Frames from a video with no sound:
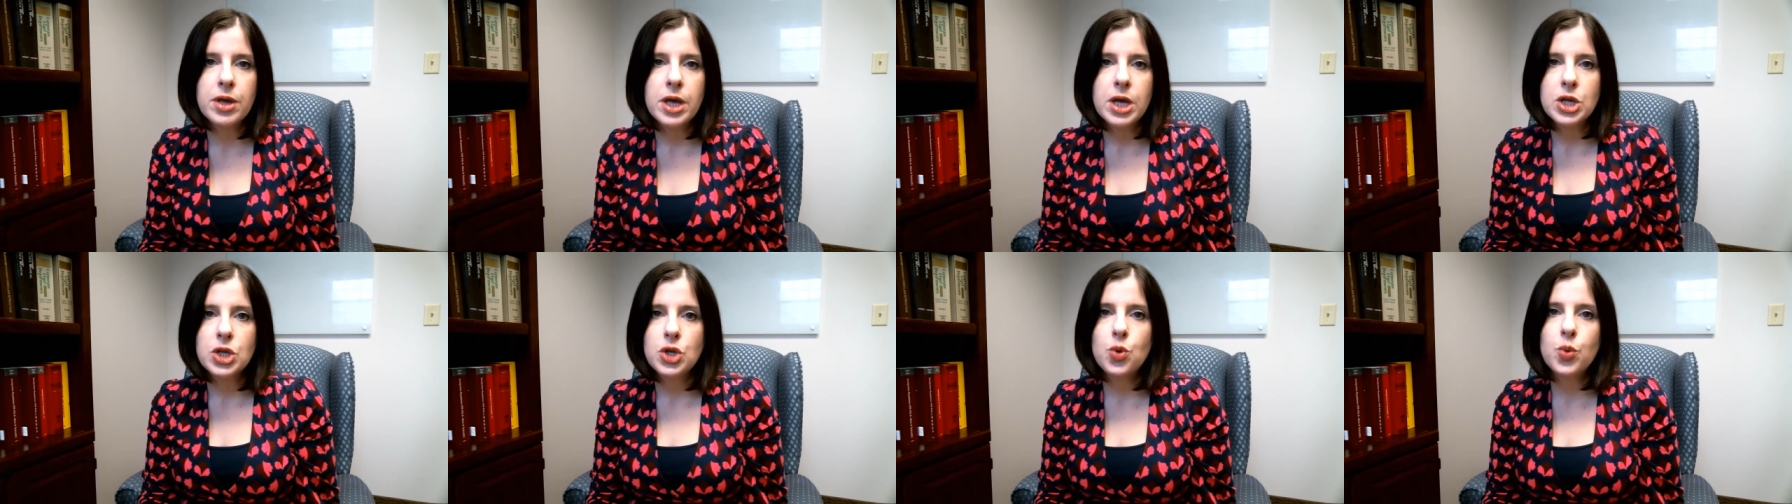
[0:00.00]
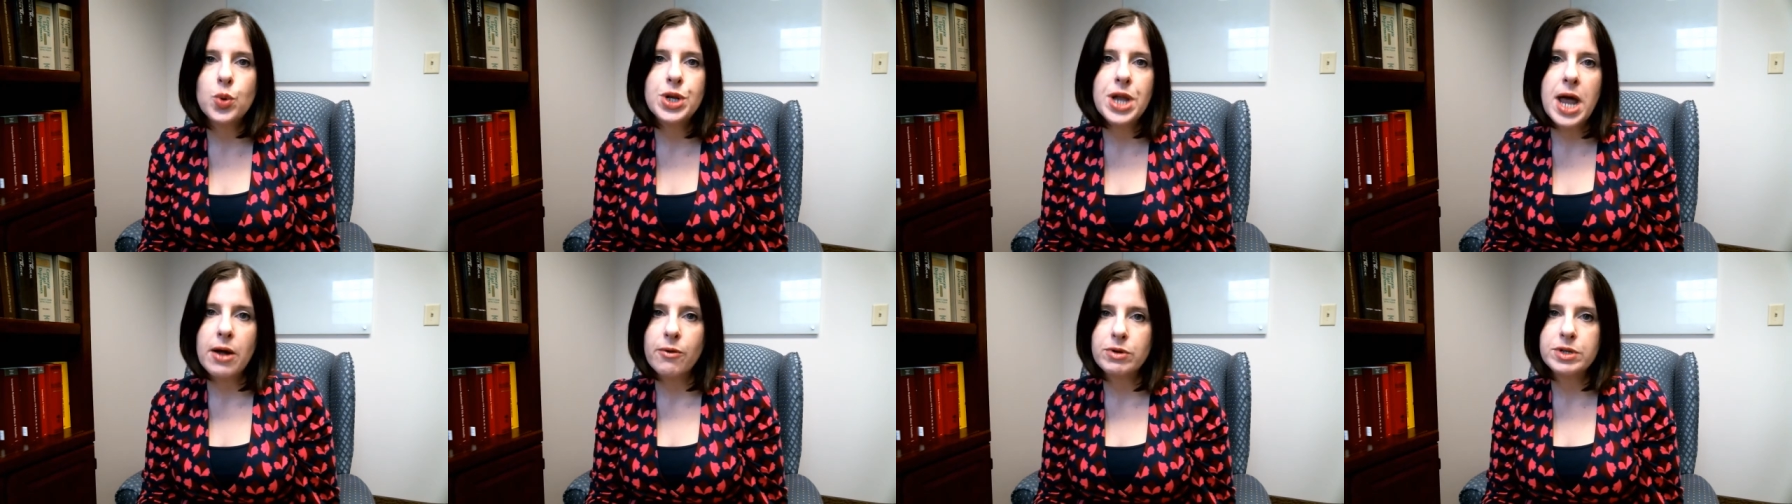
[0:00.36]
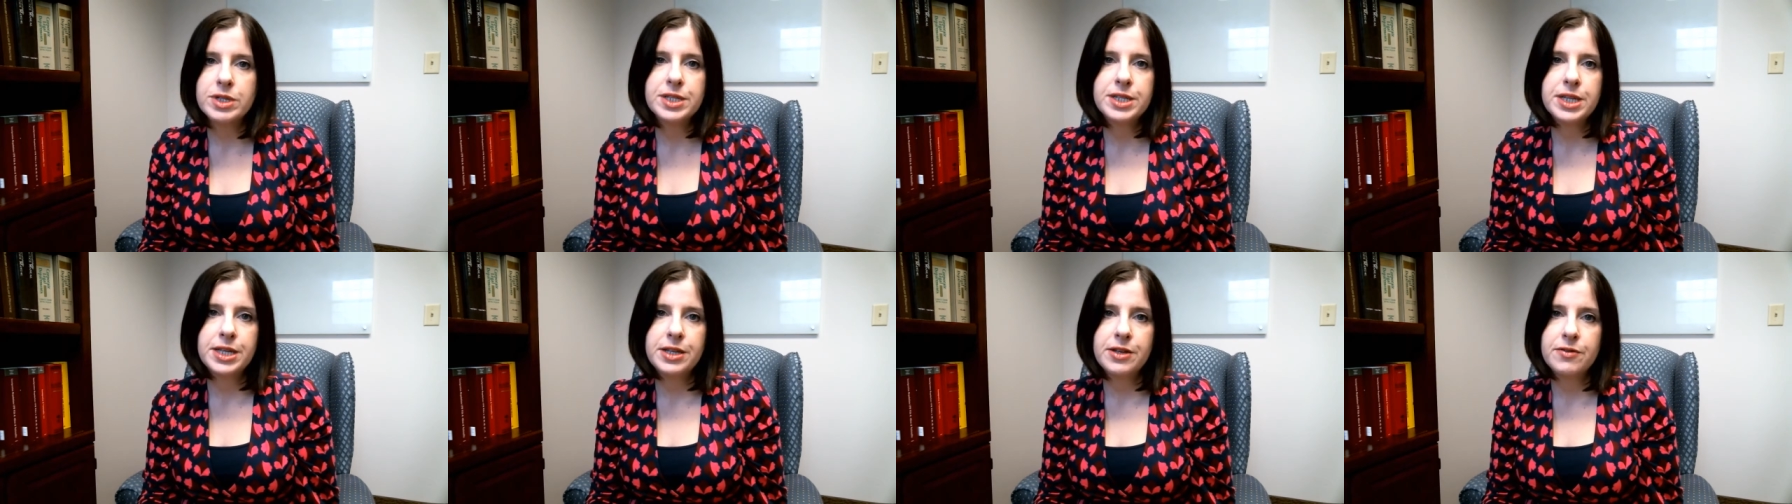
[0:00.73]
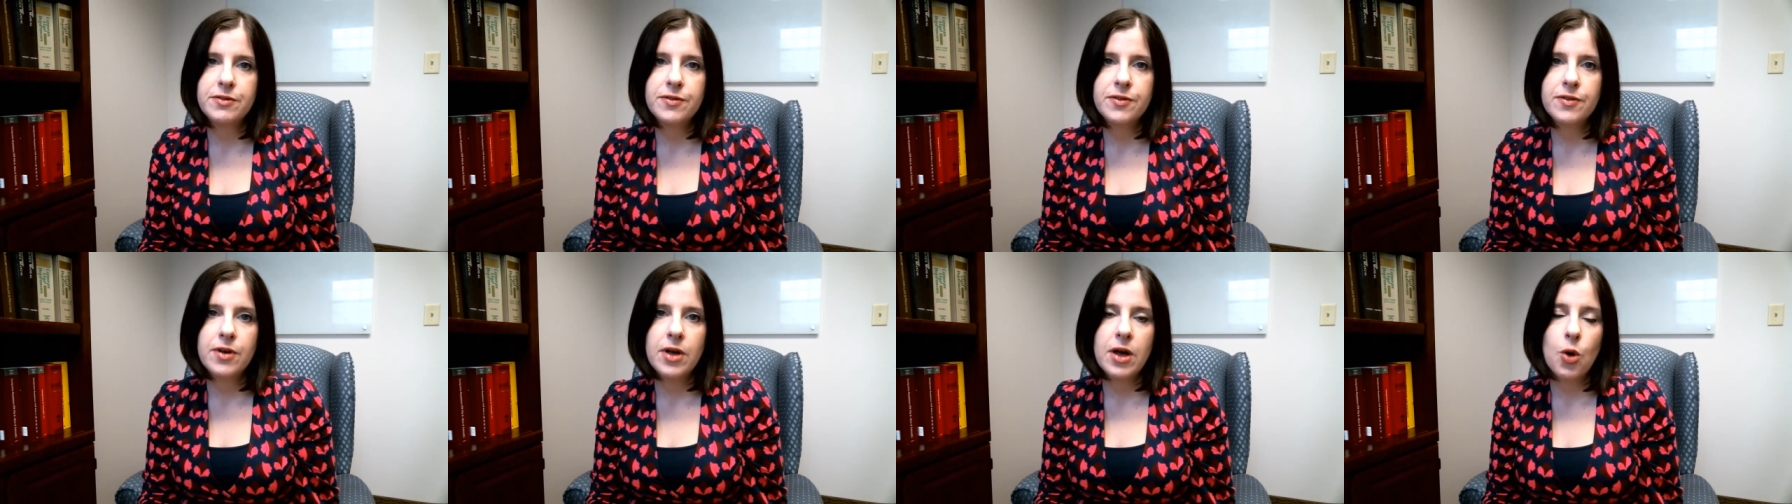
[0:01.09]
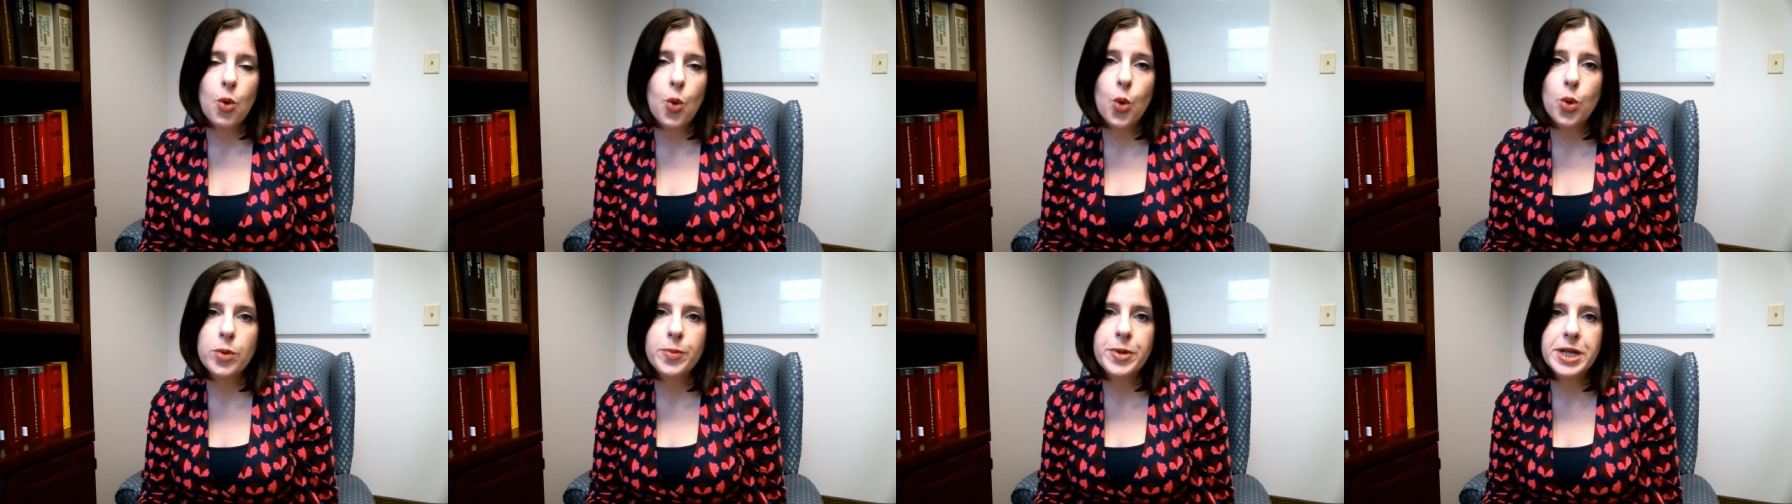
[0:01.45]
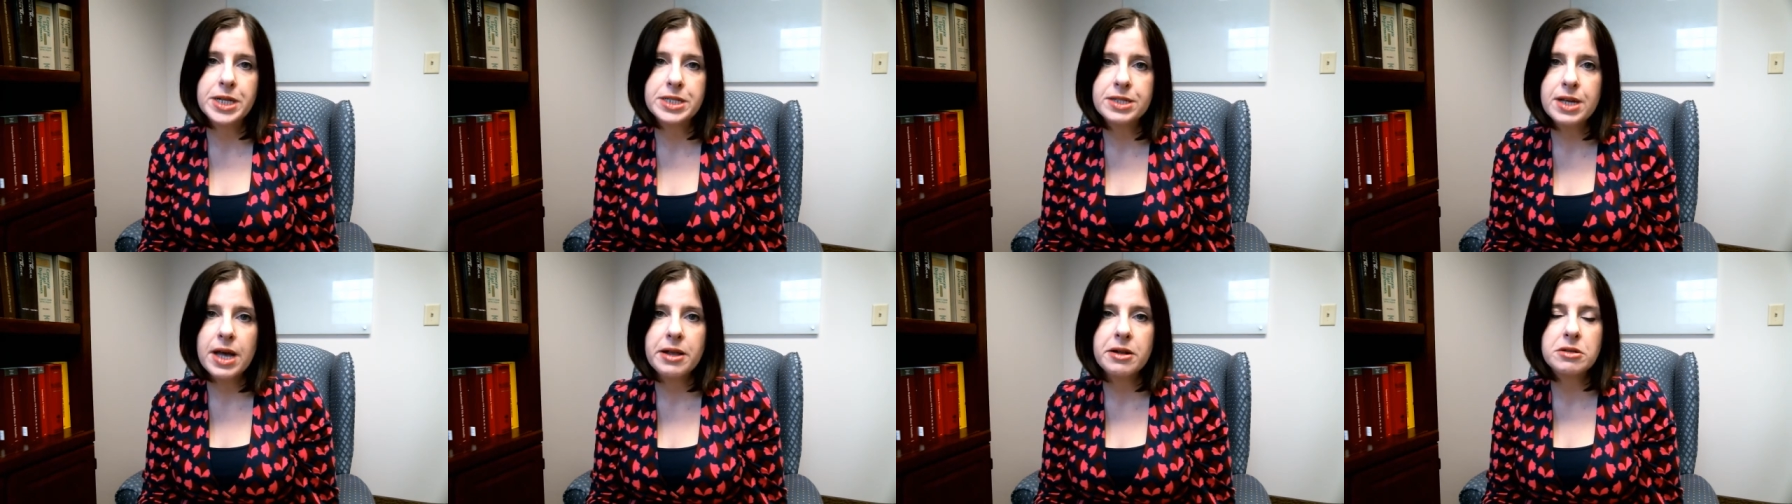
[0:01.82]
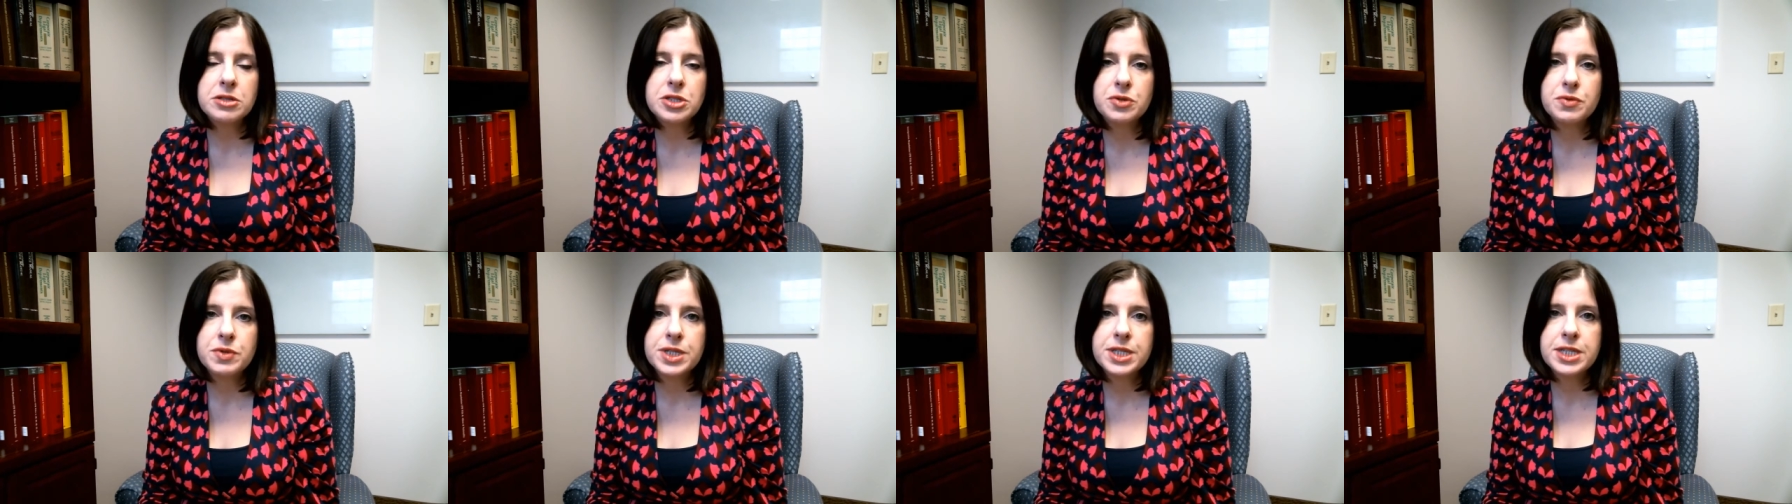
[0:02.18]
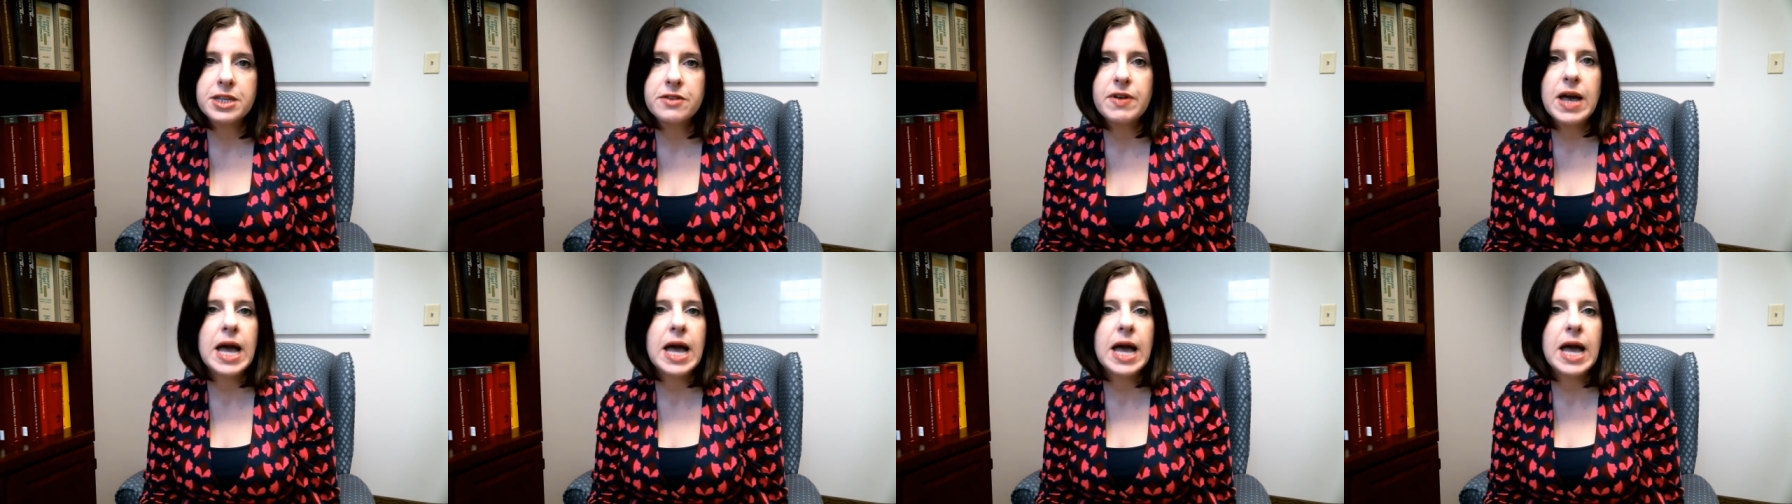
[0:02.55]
you would not receive or be entitled to receive